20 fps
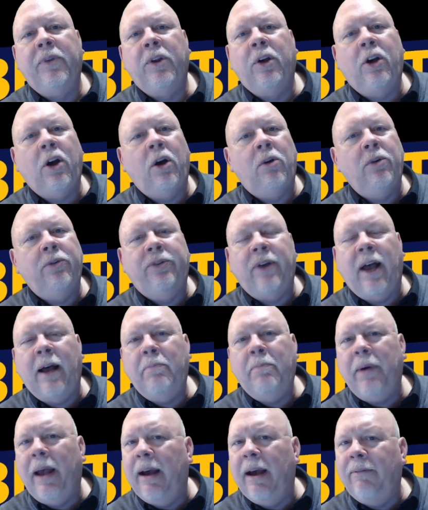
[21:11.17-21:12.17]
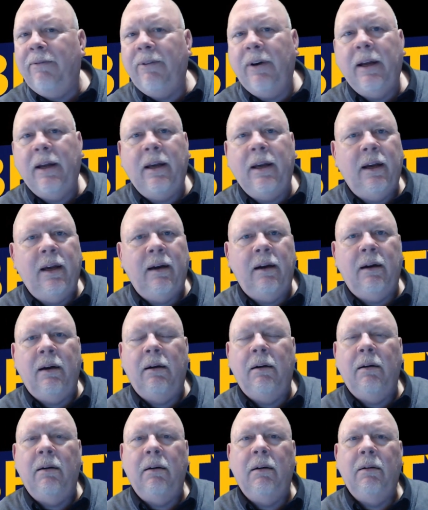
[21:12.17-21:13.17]
goes up every
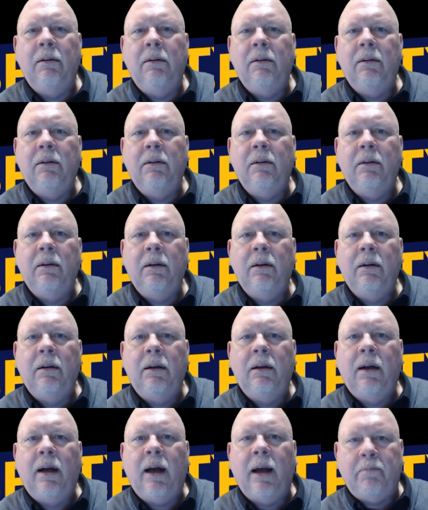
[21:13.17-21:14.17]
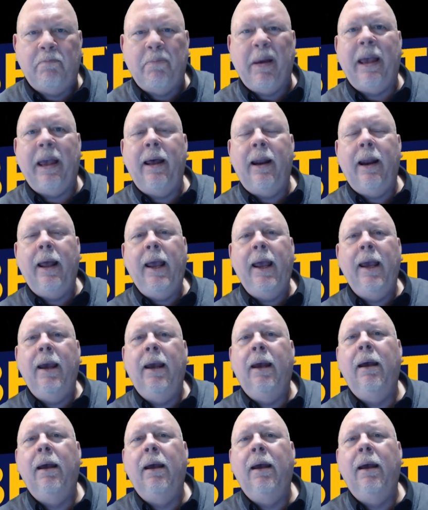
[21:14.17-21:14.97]
year a penny